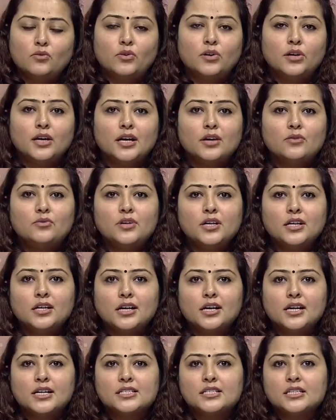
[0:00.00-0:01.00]
For every
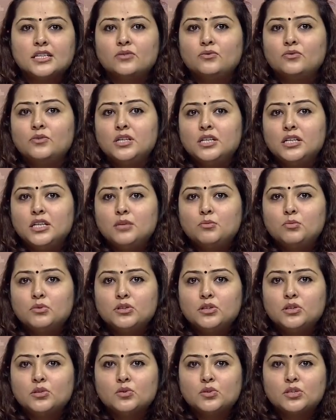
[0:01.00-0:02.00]
class, if we
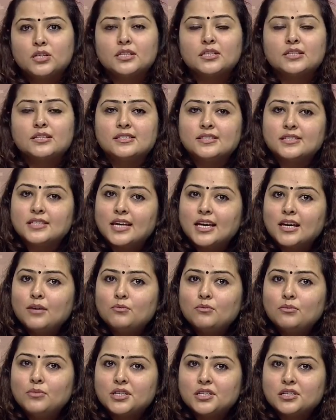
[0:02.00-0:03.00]
keep on using the
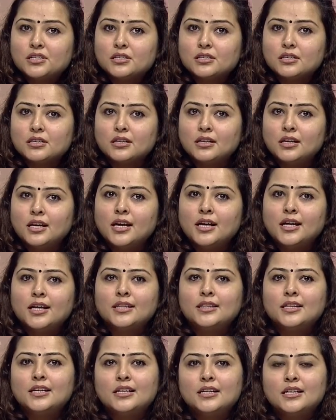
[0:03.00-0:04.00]
same material,
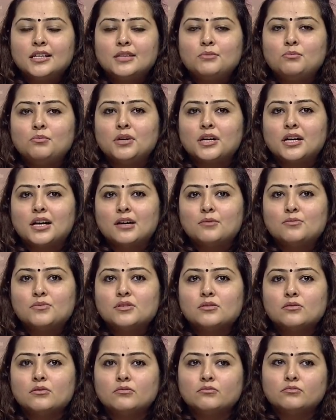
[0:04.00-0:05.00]
then it
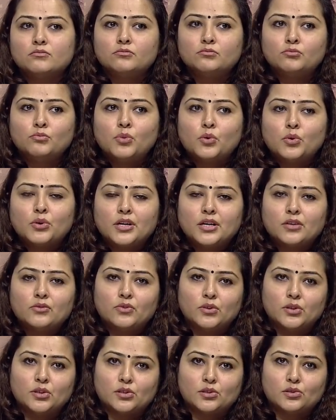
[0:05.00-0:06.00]
becomes
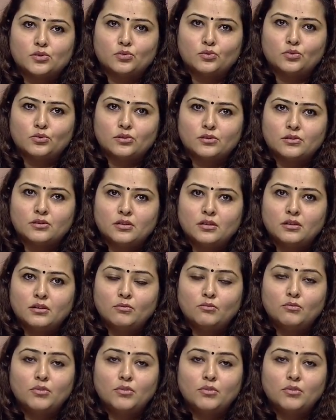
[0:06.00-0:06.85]
boring for the students,